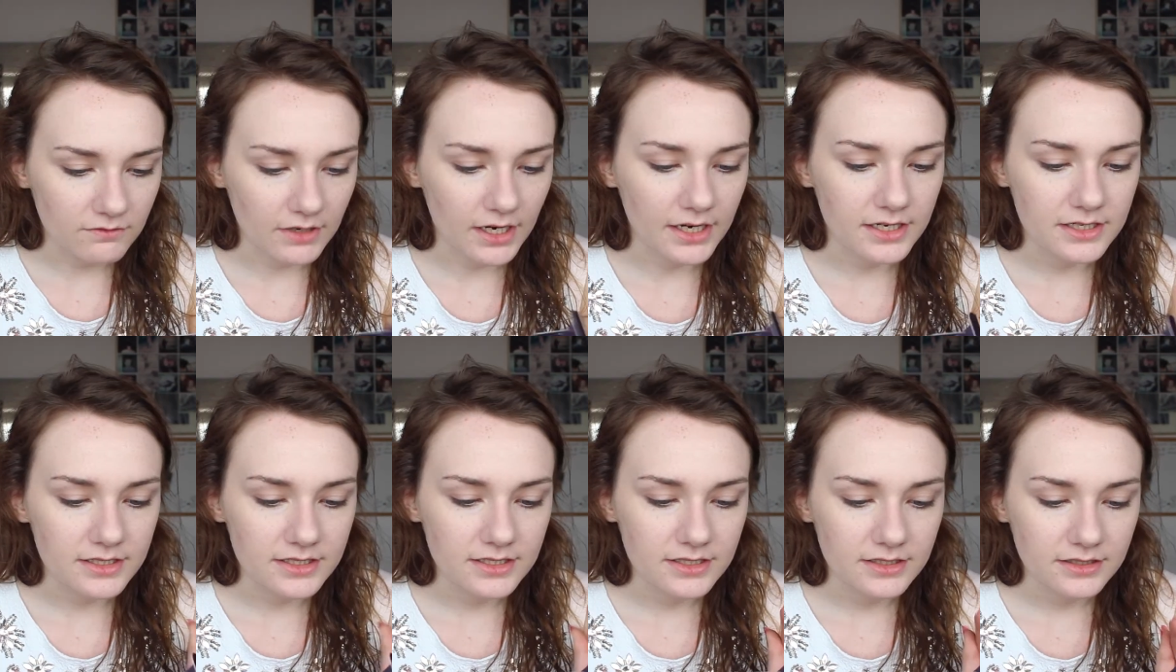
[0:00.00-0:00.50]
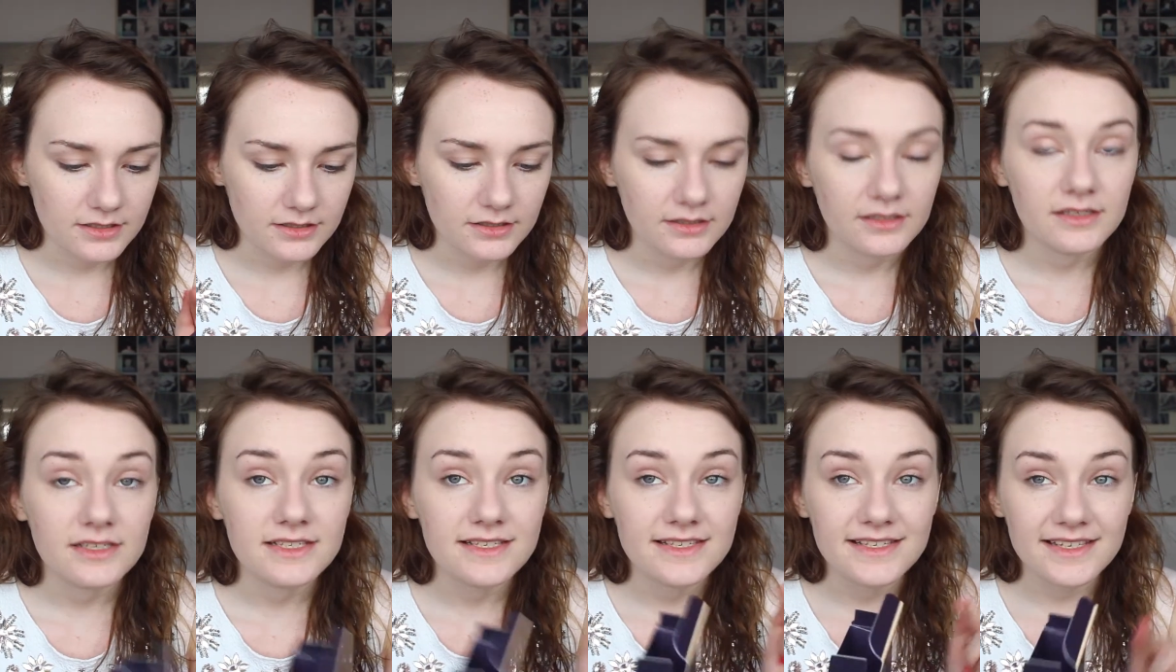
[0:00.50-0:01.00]
Right,
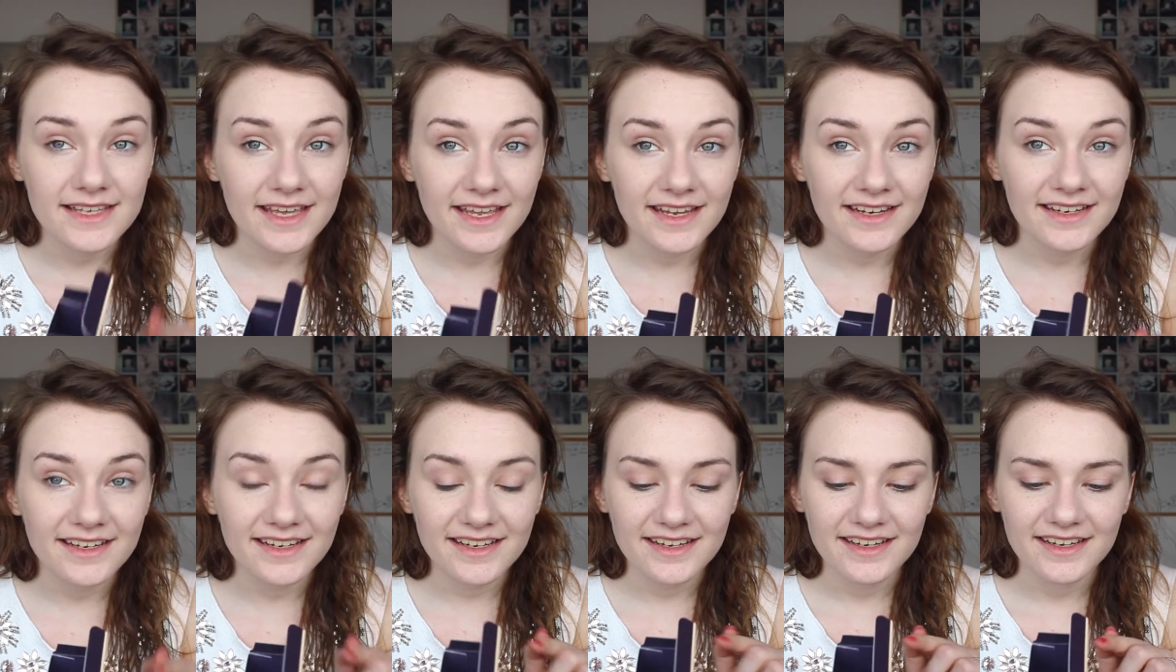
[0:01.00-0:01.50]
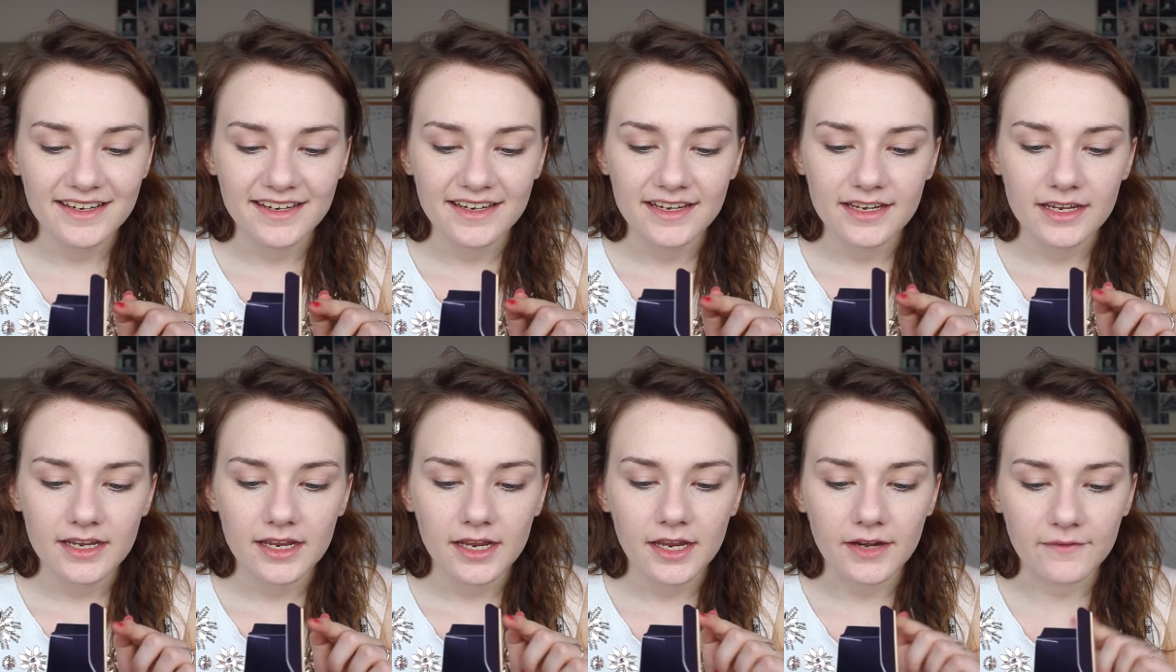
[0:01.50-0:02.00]
skin
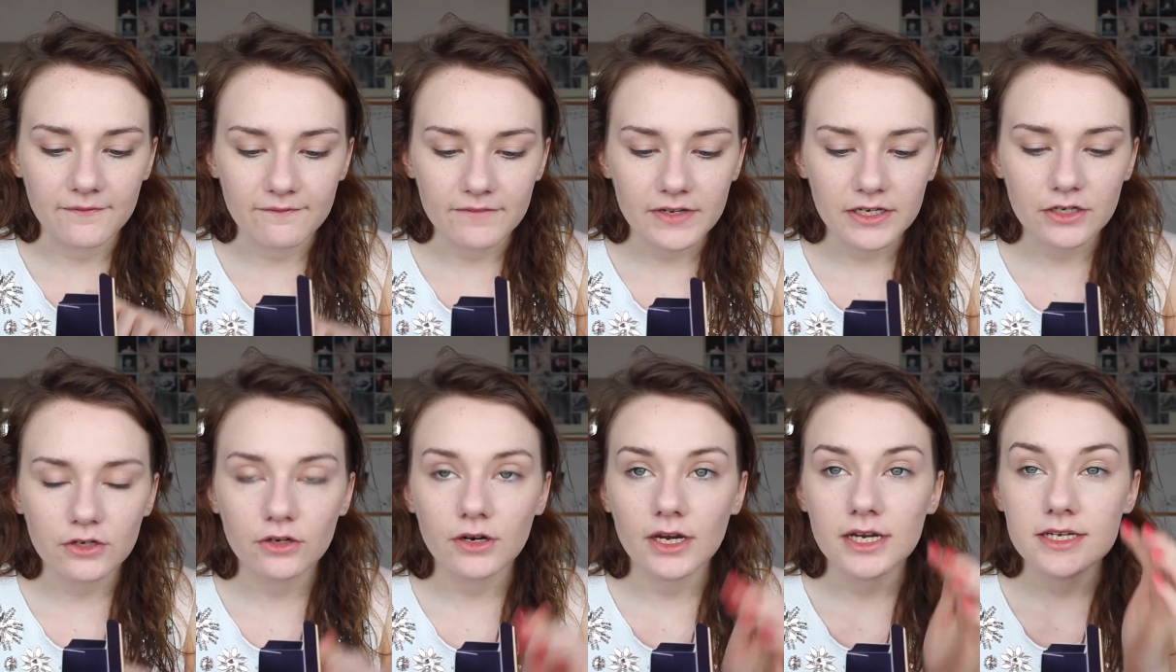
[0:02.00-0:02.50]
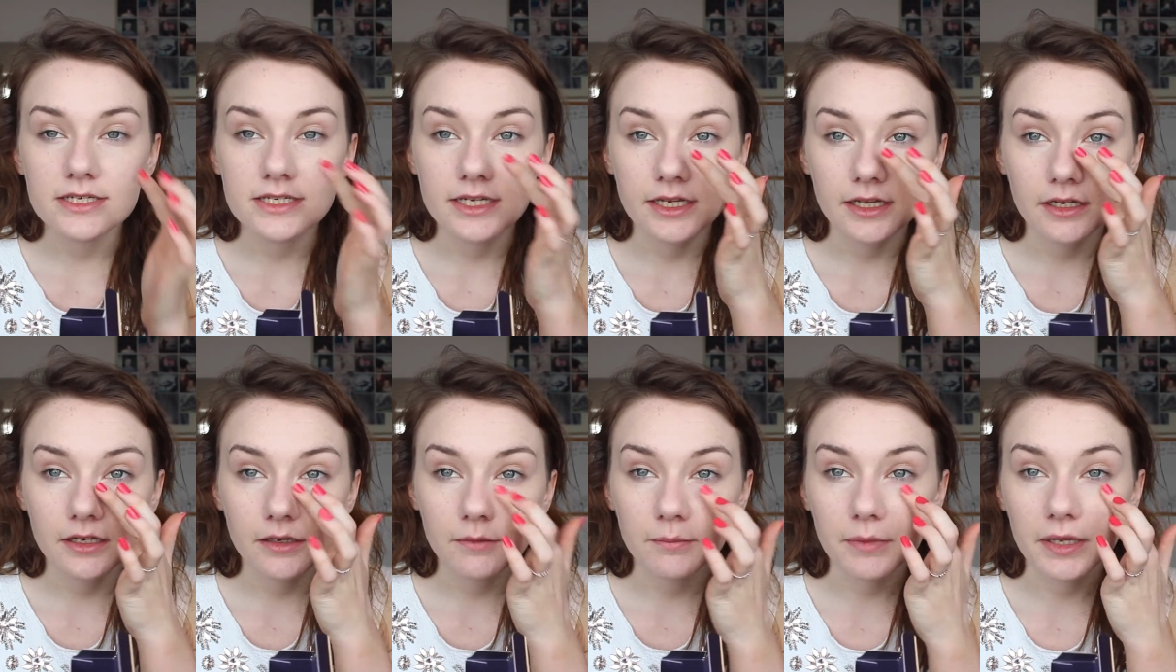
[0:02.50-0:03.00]

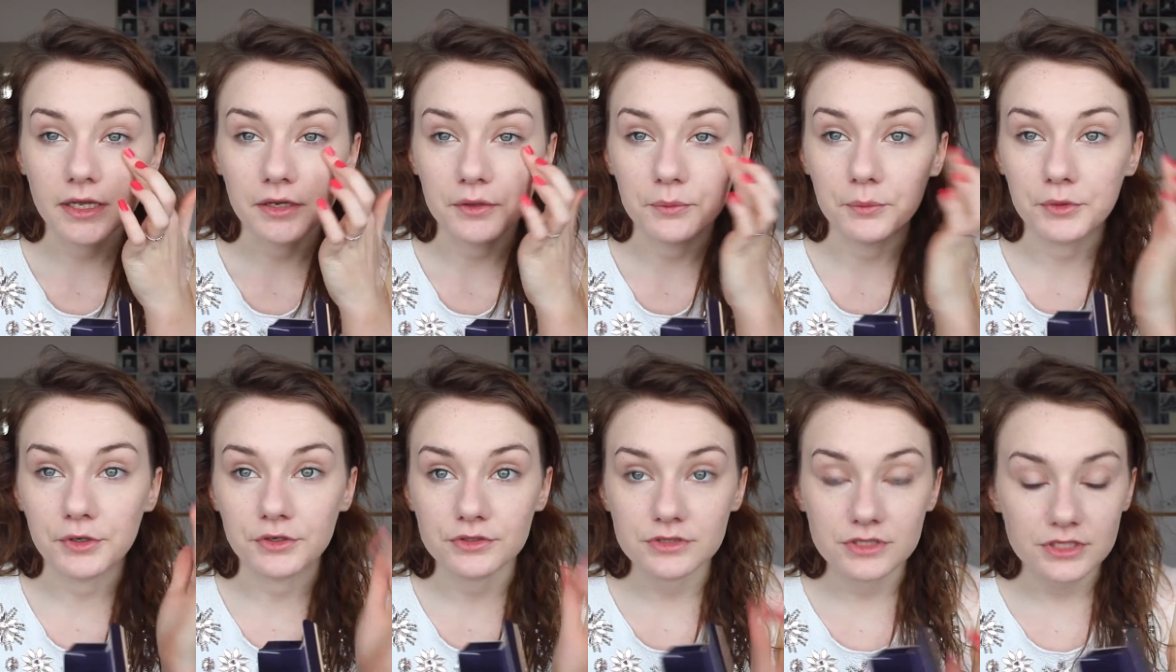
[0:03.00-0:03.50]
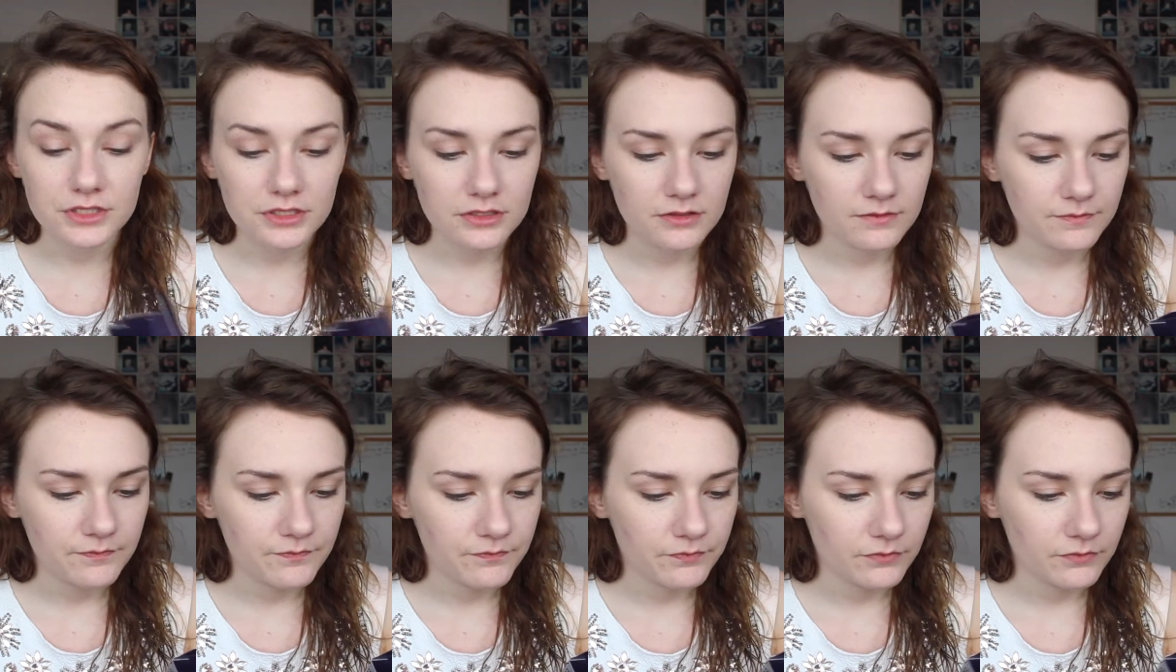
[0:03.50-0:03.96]
invigorating pigment.